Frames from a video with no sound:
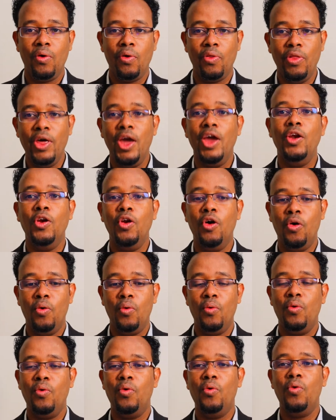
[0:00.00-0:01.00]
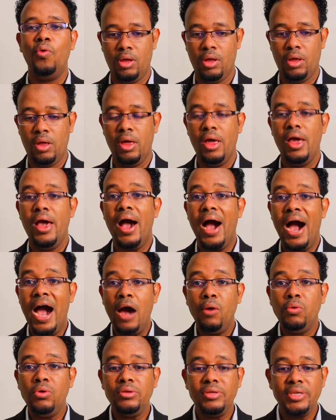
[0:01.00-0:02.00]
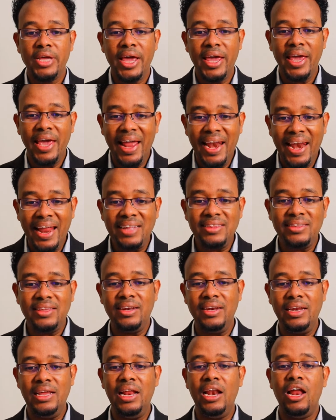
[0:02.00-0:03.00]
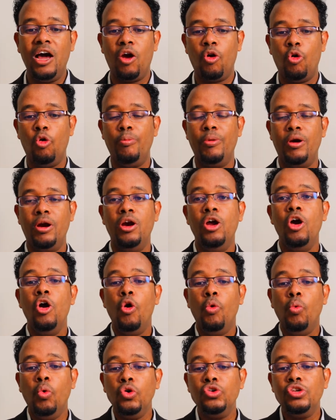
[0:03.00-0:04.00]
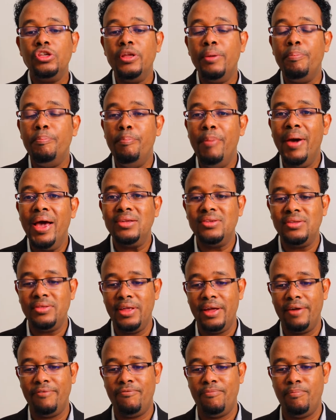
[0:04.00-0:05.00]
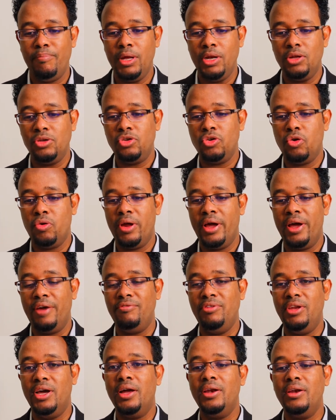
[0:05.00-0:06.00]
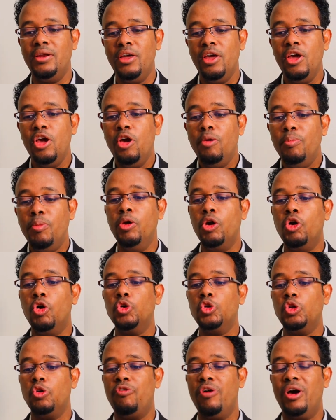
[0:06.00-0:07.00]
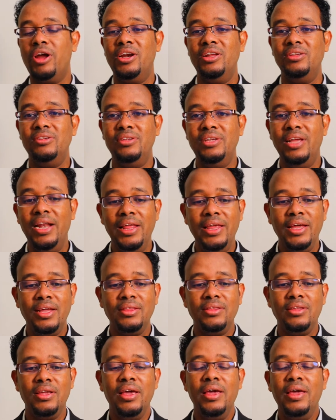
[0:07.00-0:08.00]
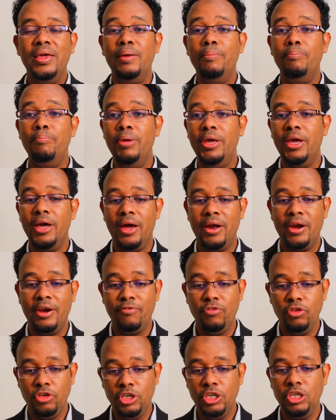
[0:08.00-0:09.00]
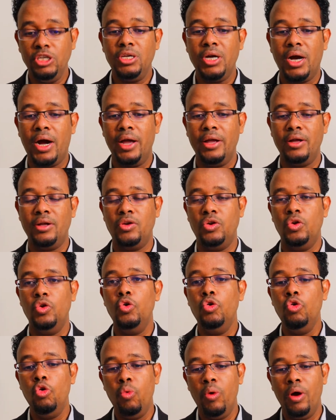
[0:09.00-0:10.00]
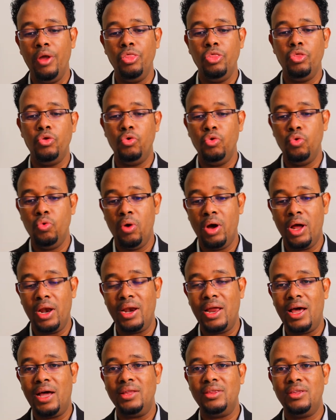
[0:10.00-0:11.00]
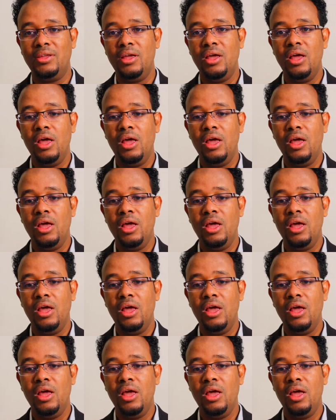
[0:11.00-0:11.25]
they know. I will say electing Ilhan Omar was the best thing Minnesota have done because of her resilience in being a refugee child who went through a lot